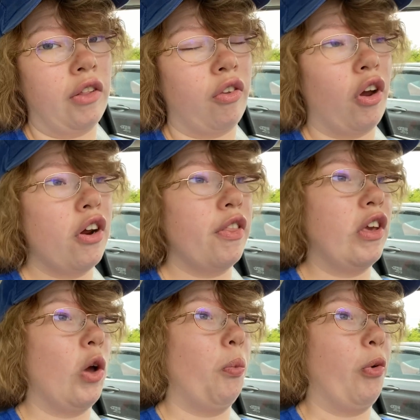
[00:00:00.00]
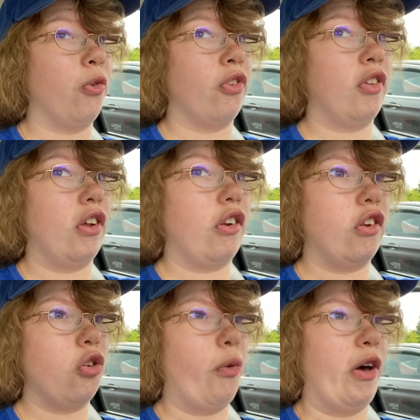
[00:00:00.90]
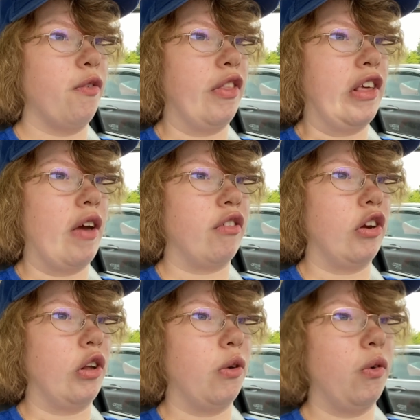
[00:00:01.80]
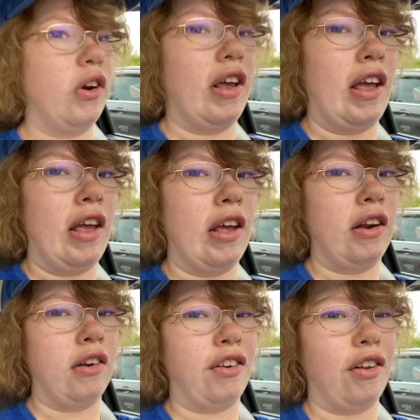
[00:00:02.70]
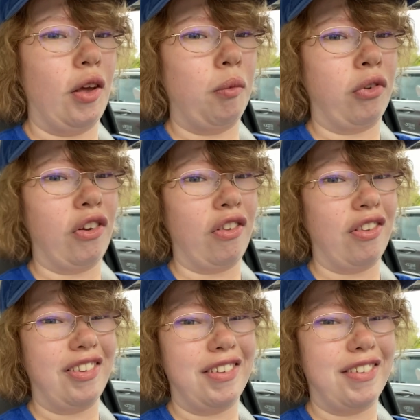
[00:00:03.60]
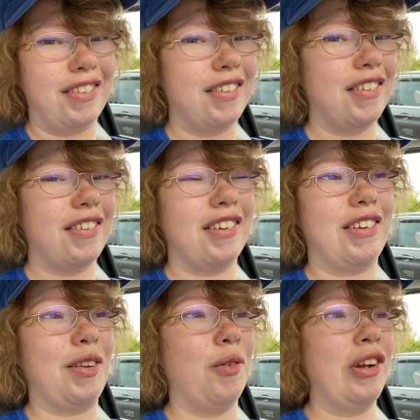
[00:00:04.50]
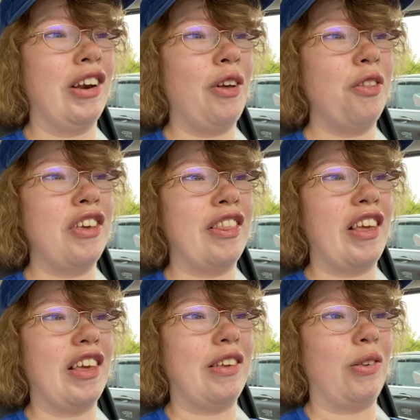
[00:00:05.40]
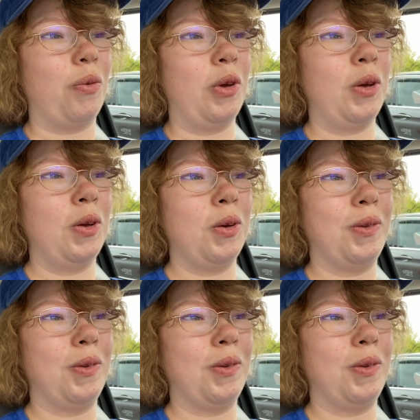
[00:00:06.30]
currently almost 12 in the afternoon and I'm just doing adulty things. Woohoo!